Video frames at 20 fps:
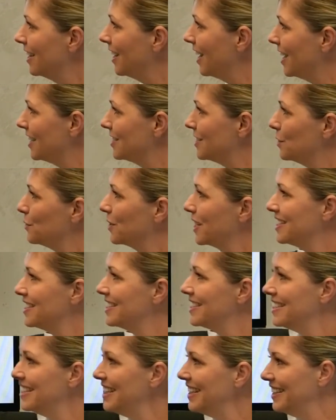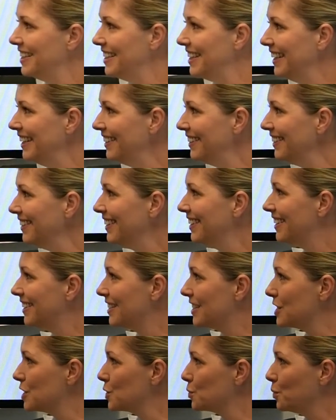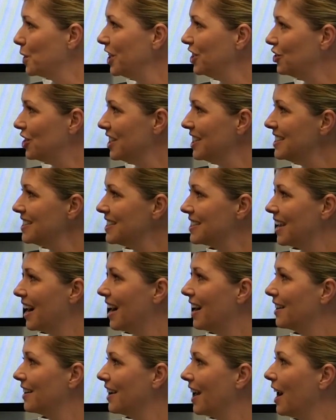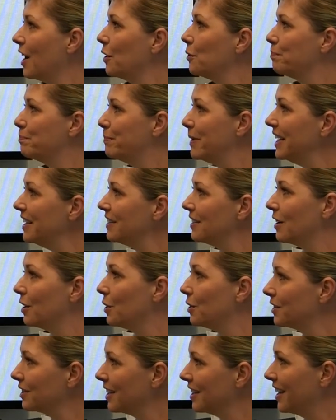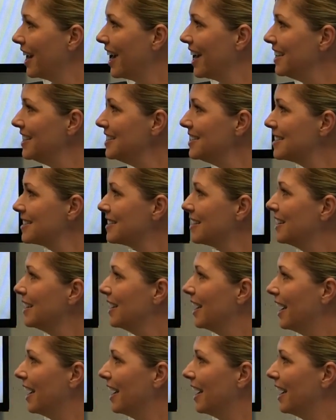As you can see here, the switches are now better organized,